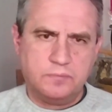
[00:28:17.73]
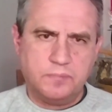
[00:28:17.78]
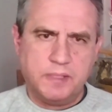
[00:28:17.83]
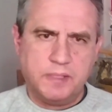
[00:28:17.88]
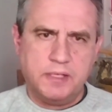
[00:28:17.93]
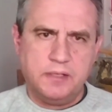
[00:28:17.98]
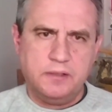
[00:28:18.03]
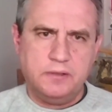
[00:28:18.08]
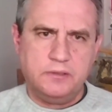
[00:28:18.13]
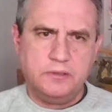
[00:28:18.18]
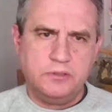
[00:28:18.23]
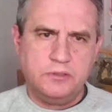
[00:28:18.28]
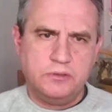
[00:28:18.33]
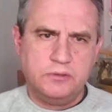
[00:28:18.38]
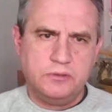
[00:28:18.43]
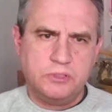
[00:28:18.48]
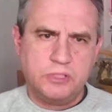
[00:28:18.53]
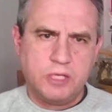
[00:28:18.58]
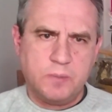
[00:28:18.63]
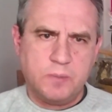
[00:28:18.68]

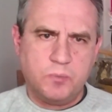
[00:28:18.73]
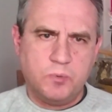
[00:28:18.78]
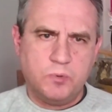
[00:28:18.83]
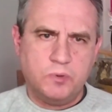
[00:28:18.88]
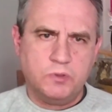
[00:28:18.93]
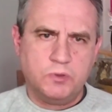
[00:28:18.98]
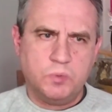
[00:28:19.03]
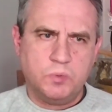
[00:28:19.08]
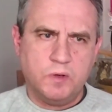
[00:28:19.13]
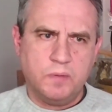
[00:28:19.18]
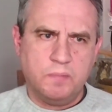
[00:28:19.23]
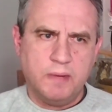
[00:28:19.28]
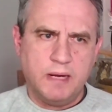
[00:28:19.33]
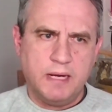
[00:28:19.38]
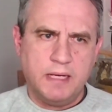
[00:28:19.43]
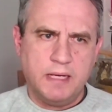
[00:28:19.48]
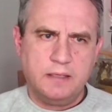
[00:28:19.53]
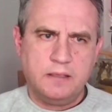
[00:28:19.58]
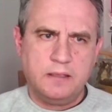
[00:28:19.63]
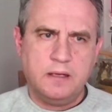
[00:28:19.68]
bean-shaped wounds were
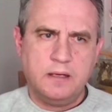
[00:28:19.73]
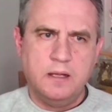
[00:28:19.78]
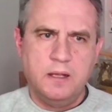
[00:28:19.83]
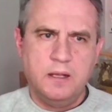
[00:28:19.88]
made